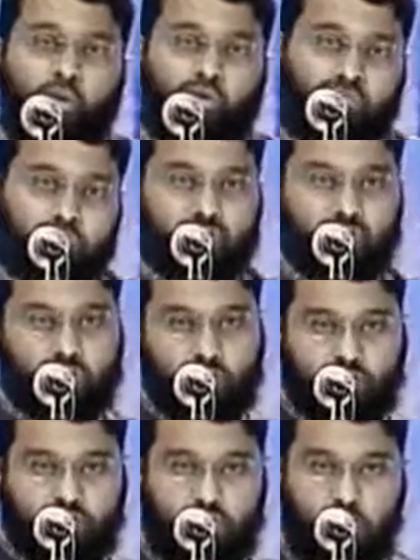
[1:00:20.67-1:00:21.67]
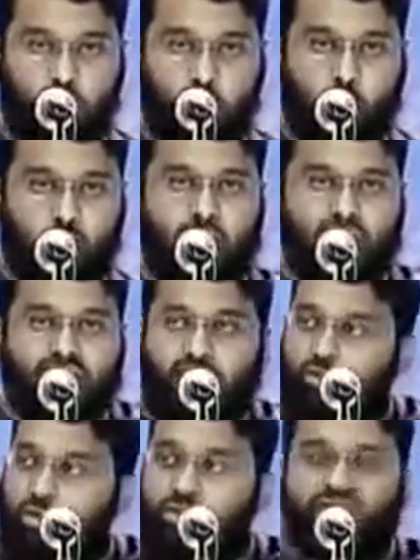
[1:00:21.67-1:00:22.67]
from his mercy, or else
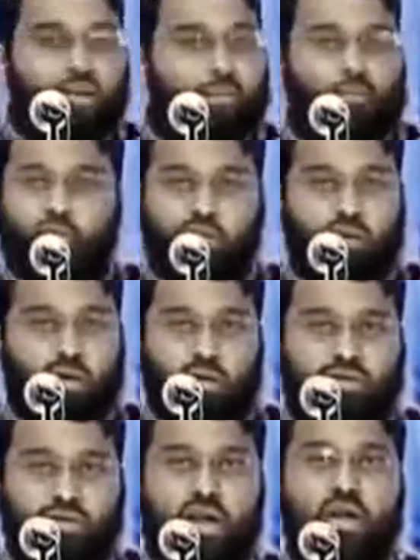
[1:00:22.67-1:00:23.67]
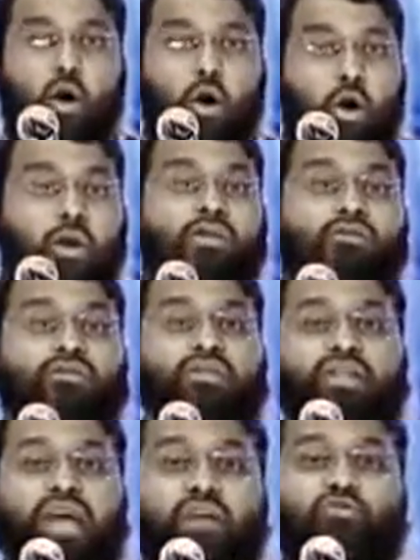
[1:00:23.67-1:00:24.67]
that would be separate gods. All of
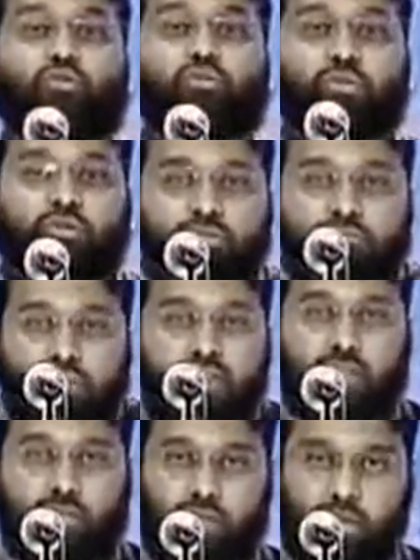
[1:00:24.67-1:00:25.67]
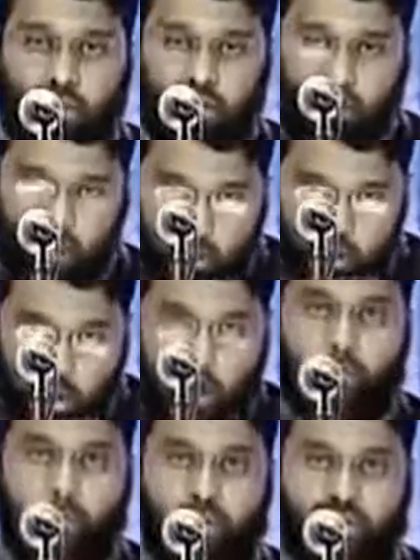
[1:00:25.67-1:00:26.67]
these attributes must be
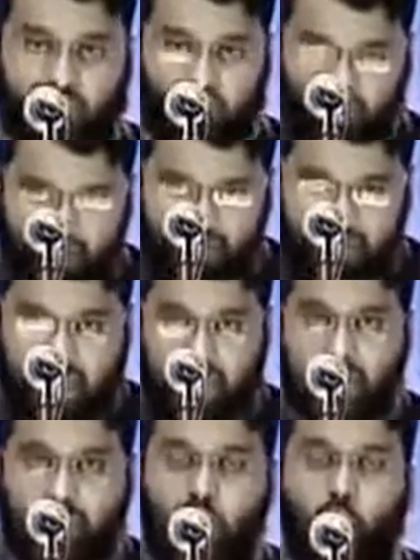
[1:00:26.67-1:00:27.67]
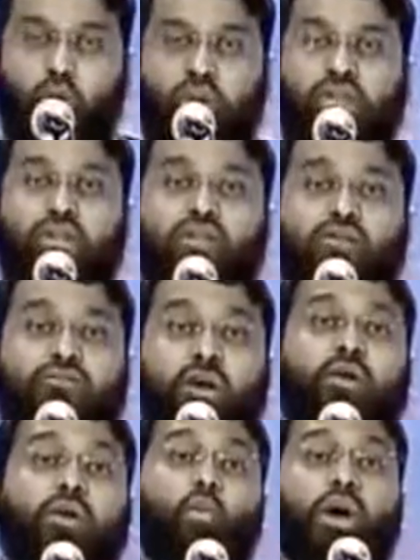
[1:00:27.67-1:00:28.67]
encompassed and contained within the
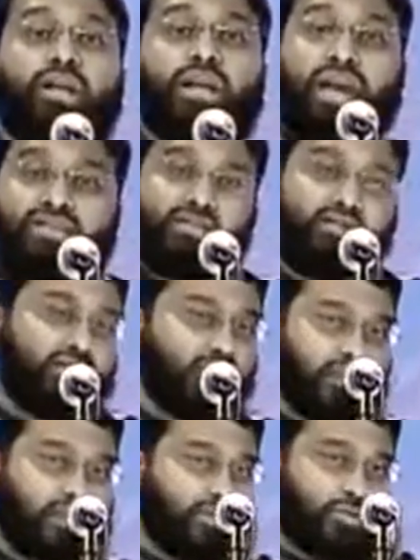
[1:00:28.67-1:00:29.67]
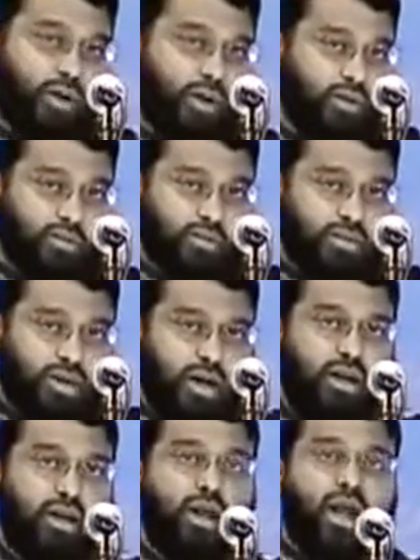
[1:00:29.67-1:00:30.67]
very one essence of Allah subhanahu wa
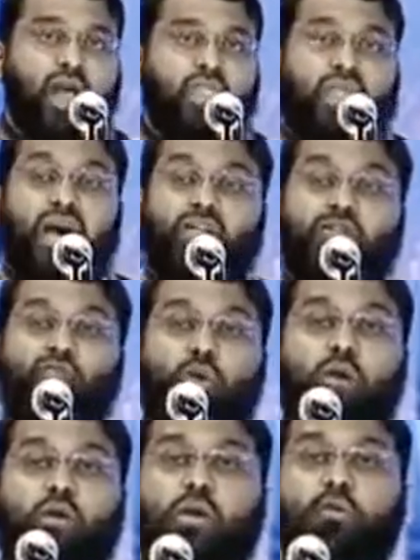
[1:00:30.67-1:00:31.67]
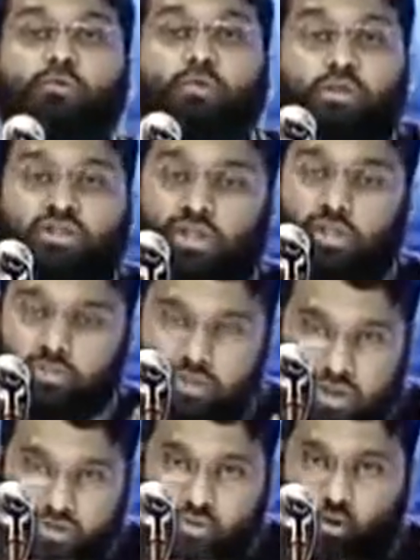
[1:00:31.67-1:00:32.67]
ta'ala. And that is where Muslims
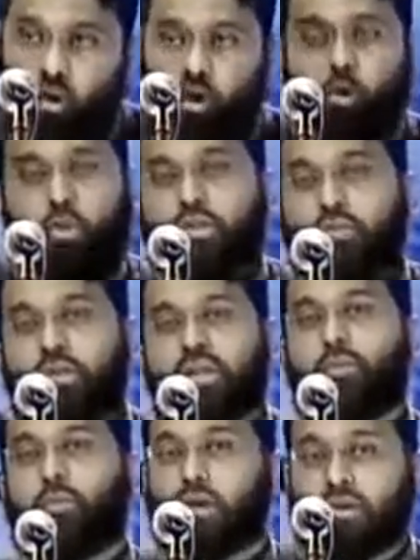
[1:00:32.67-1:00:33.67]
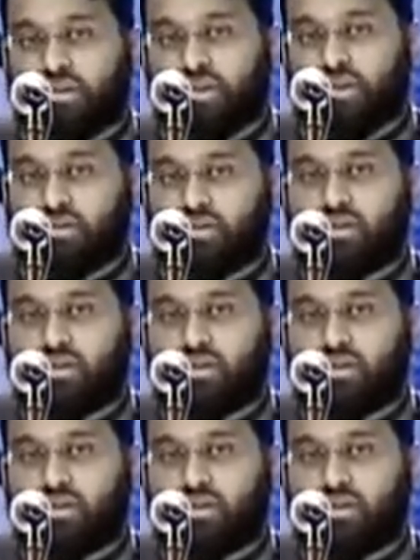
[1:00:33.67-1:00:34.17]
differ with many polytheists.